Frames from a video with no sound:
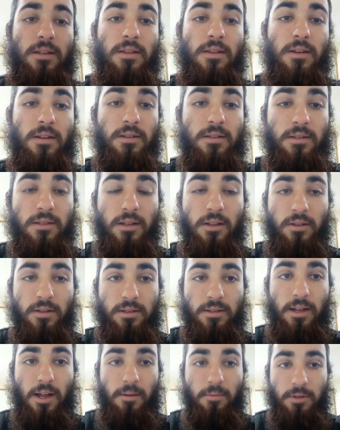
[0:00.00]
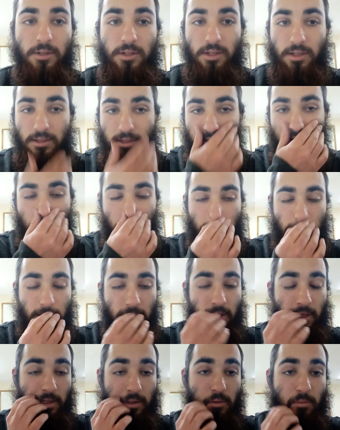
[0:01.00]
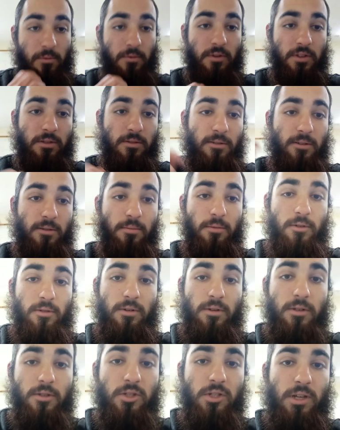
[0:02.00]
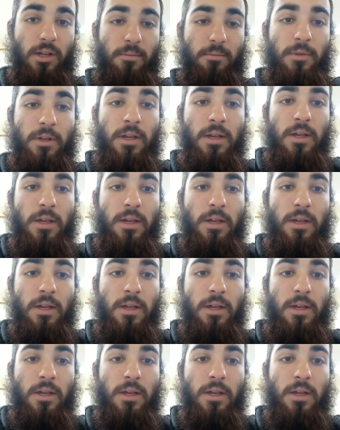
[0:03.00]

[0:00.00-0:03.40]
that is still established as the kingdom of Israel, Baruch Hashem.